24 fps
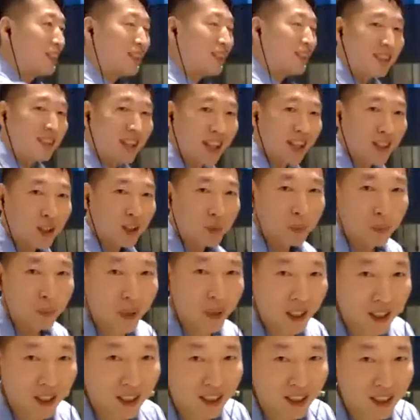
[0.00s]
like a
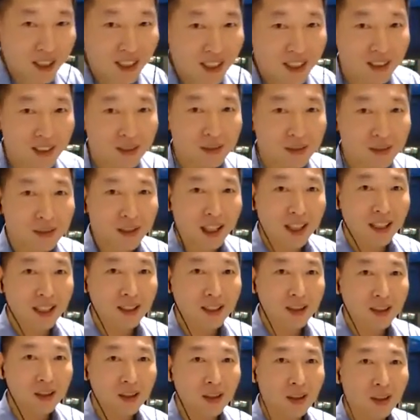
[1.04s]
pig
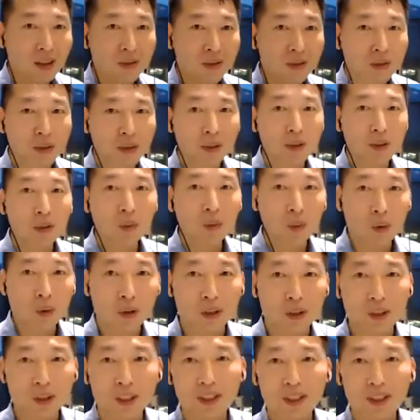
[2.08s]
flying over the world.